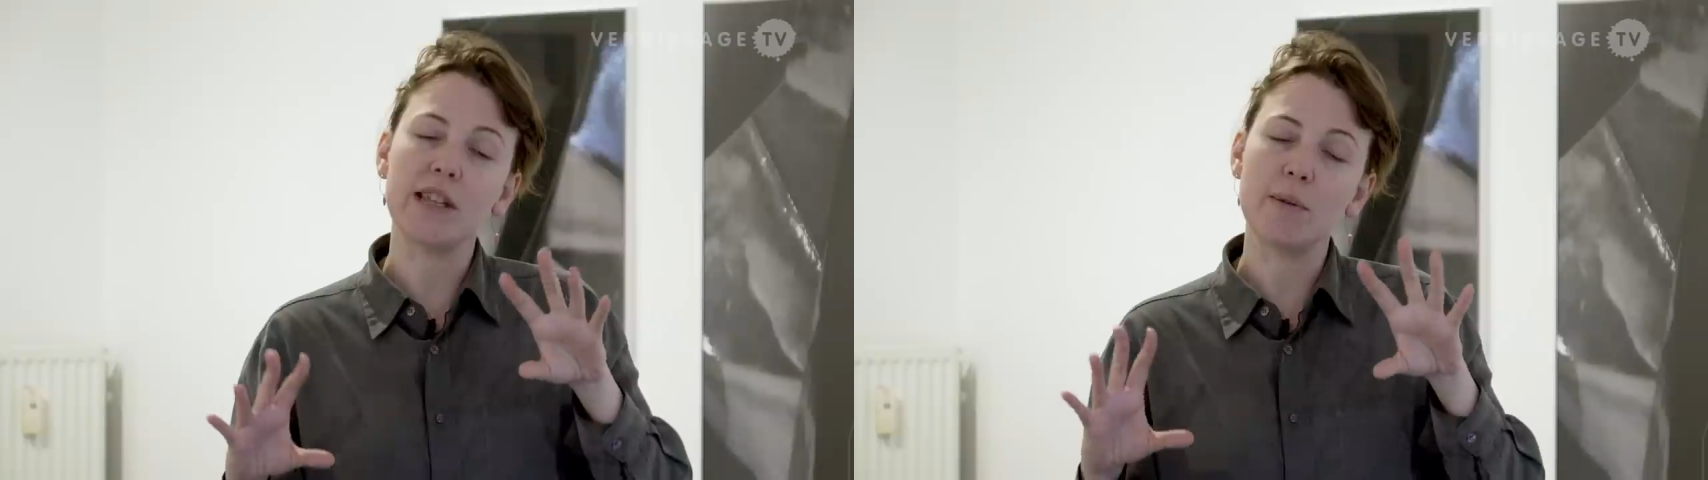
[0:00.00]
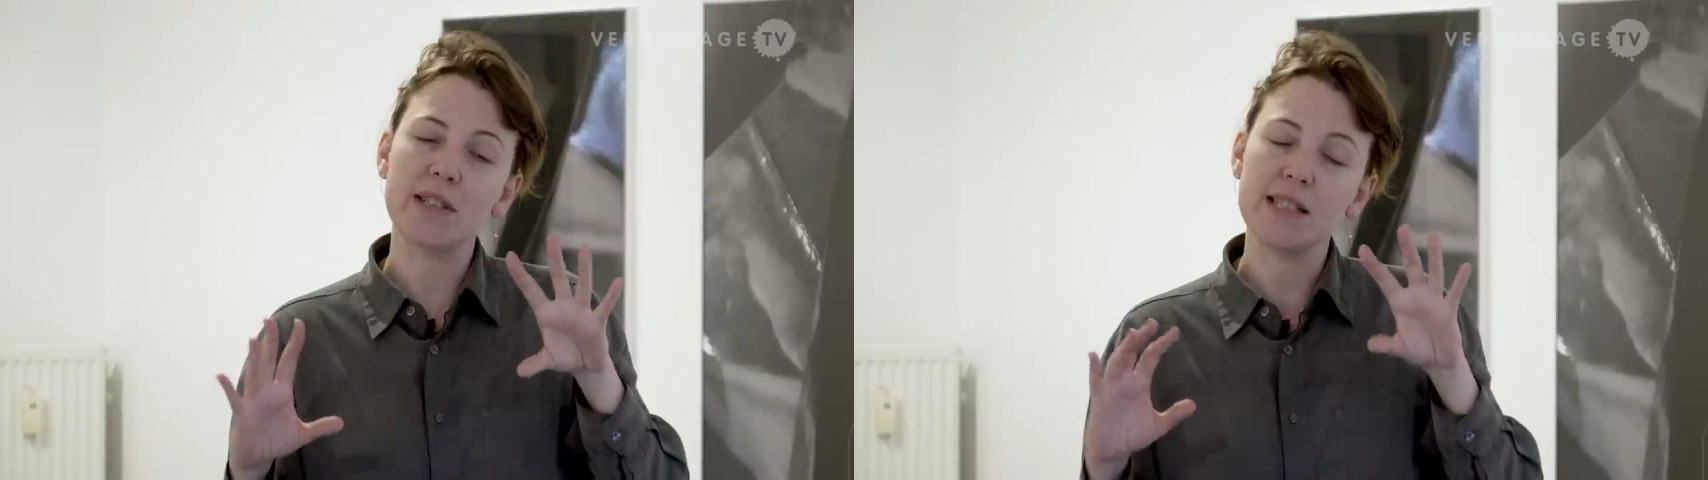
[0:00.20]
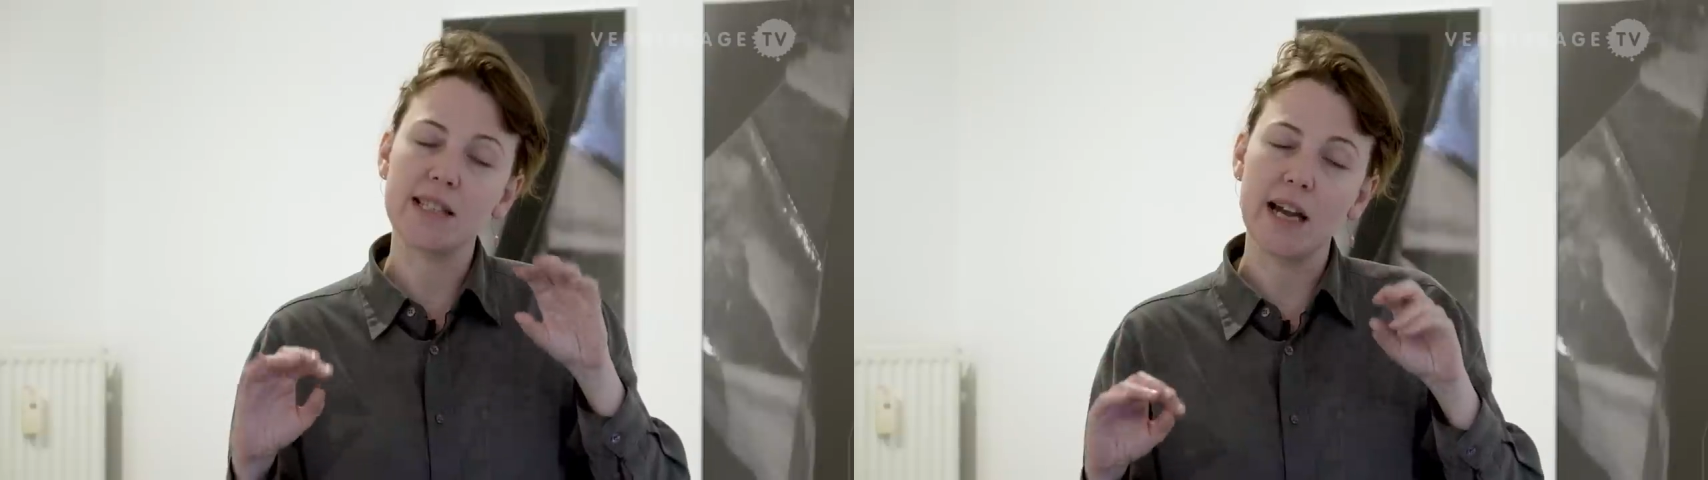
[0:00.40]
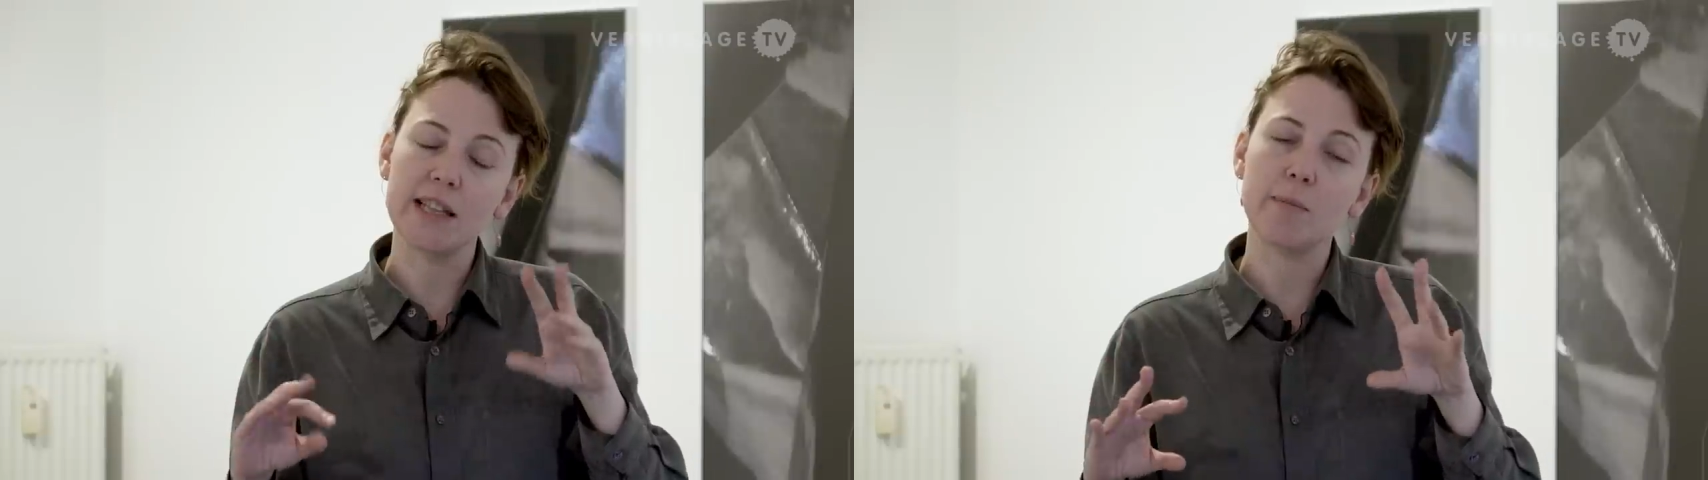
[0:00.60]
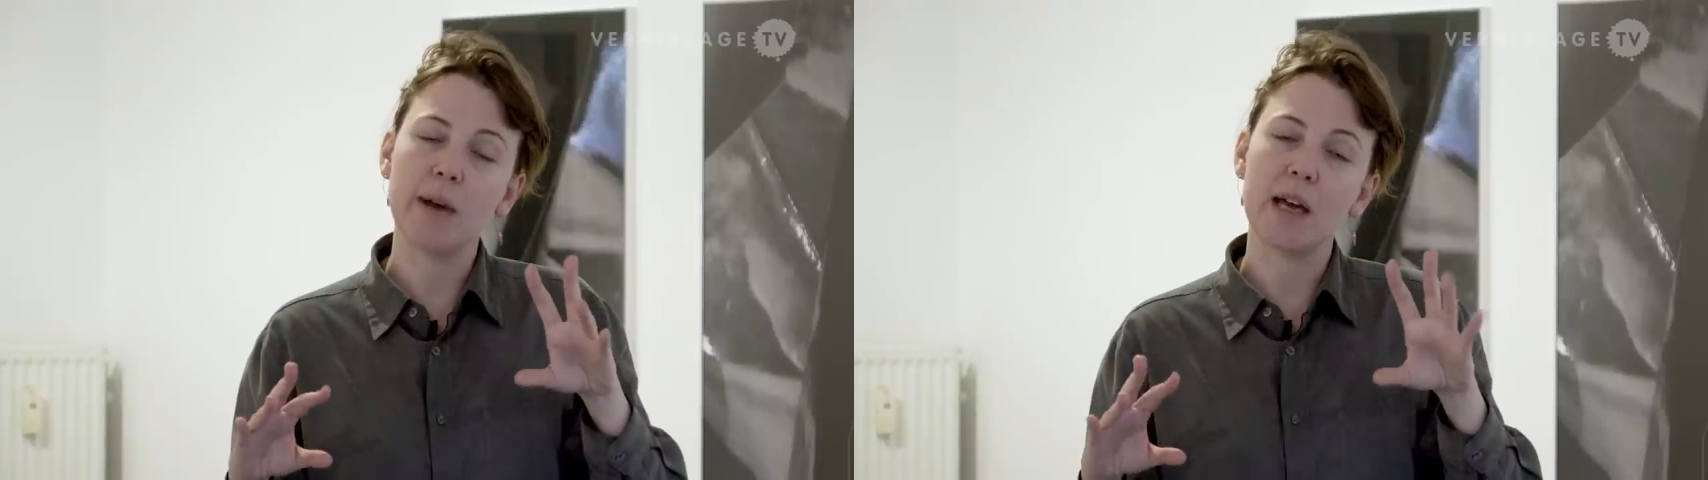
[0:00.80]
that was
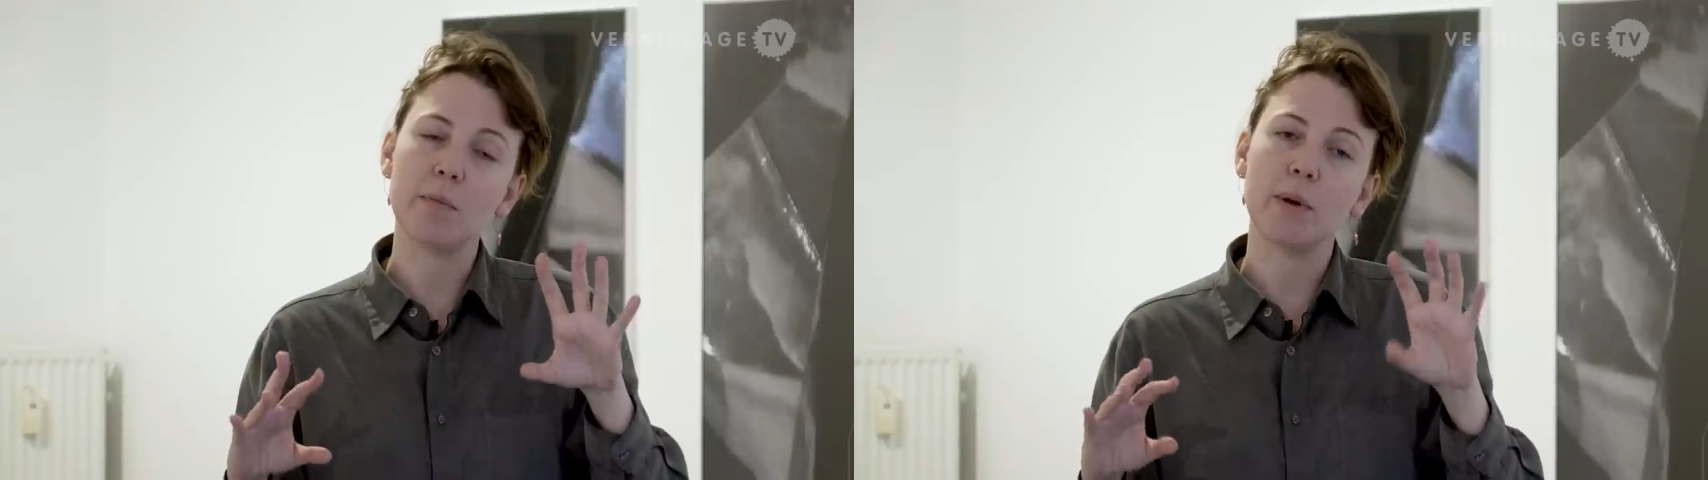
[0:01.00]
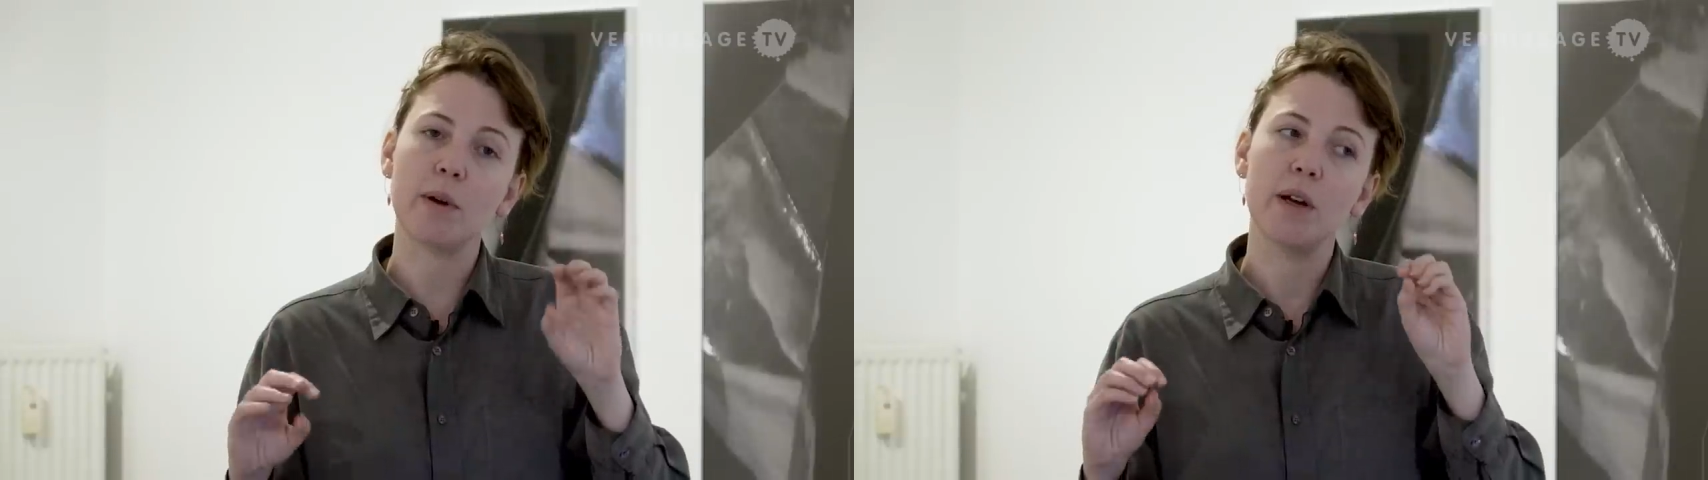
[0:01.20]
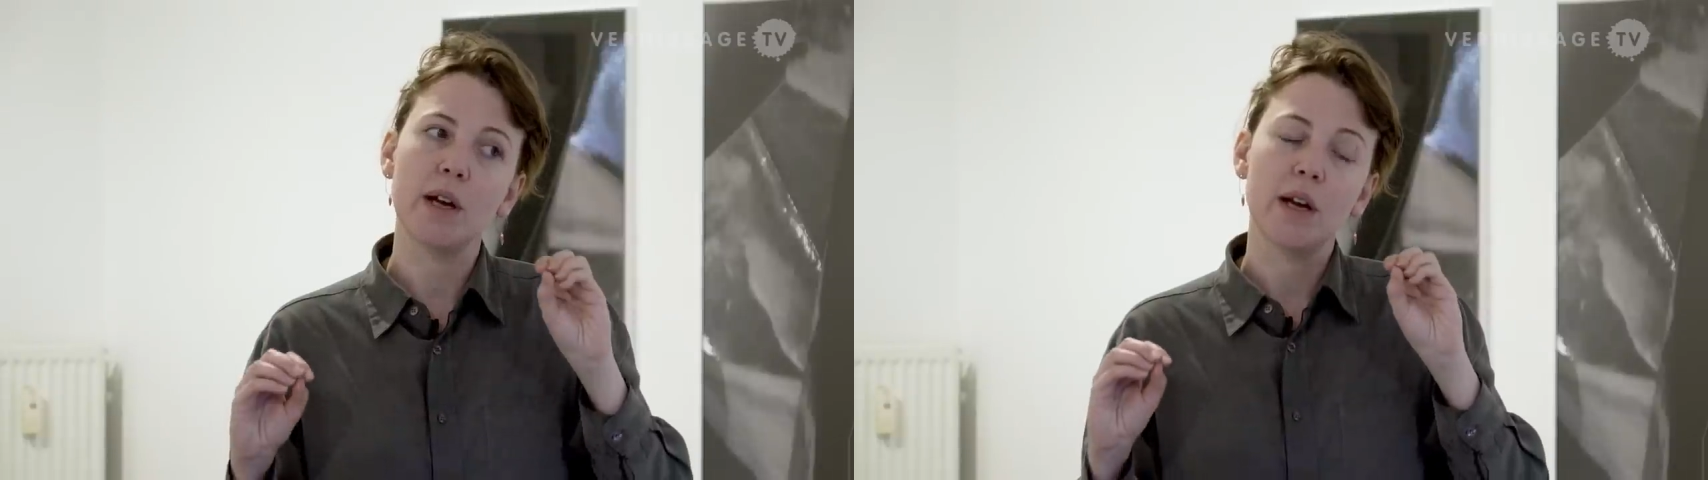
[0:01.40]
inside the paper